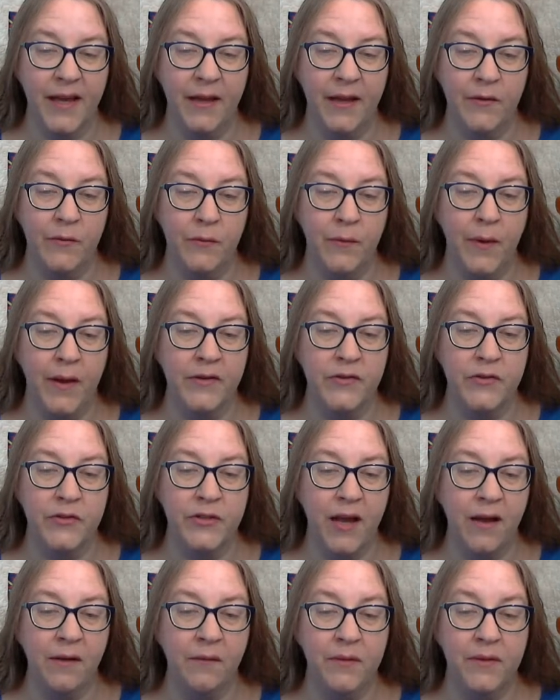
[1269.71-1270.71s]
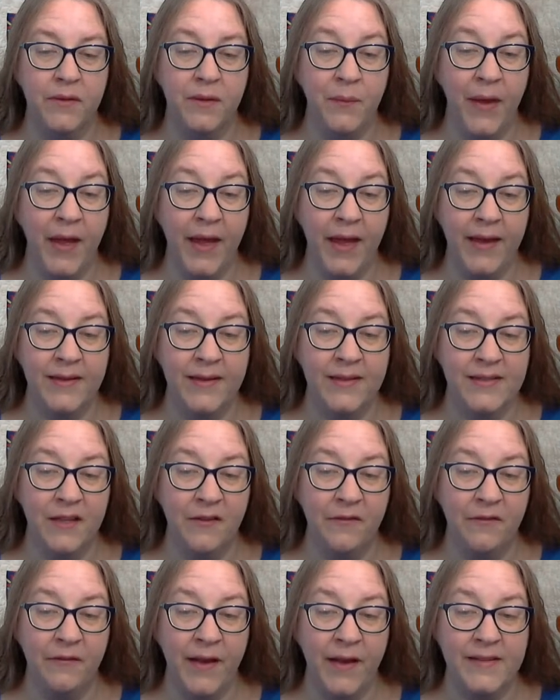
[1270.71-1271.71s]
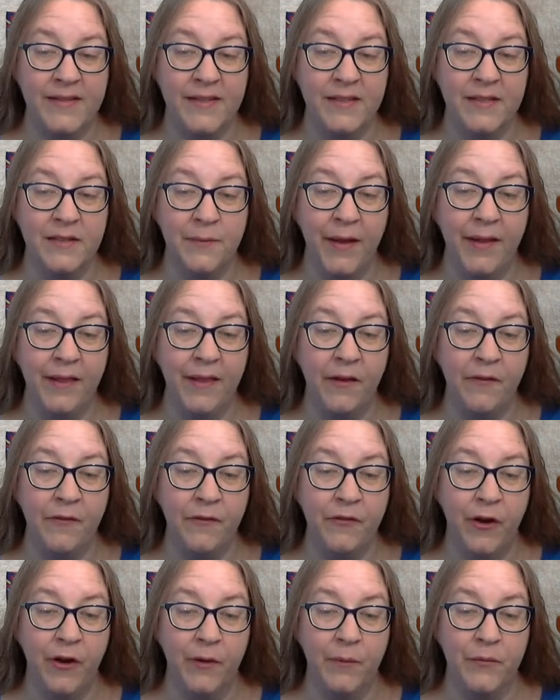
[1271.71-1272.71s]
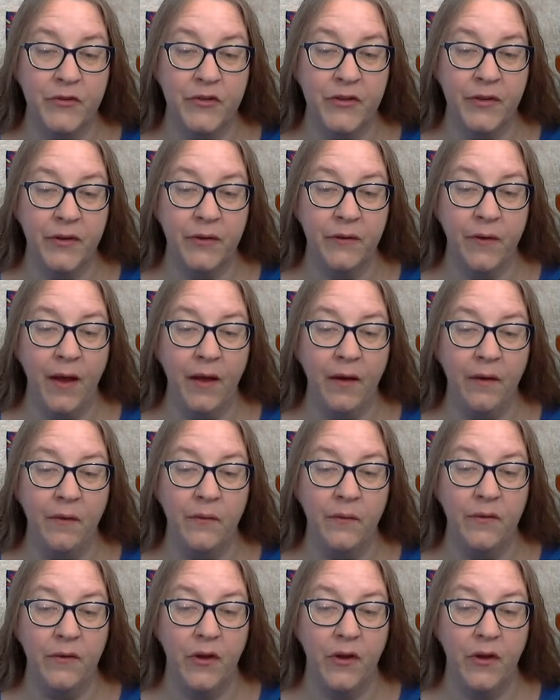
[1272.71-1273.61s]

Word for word: and wrench out the pegs that fastened my left arm to the ground,